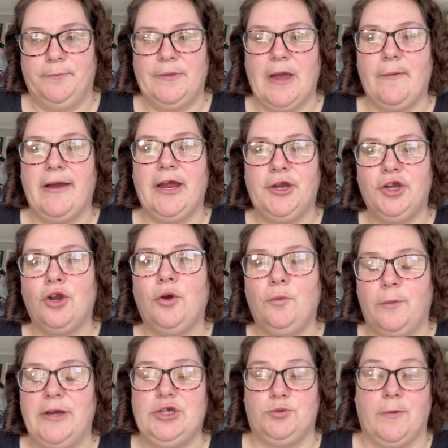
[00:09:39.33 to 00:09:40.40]
That way I know
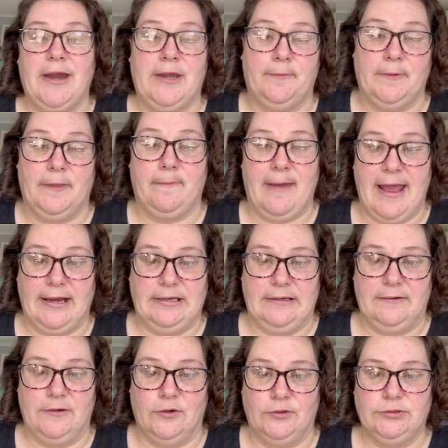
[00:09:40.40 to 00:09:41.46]
which way to put the
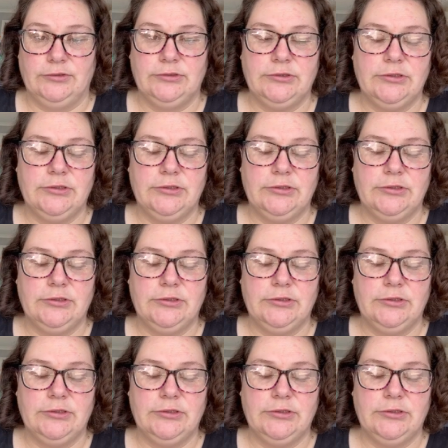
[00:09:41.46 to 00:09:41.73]
magnet on.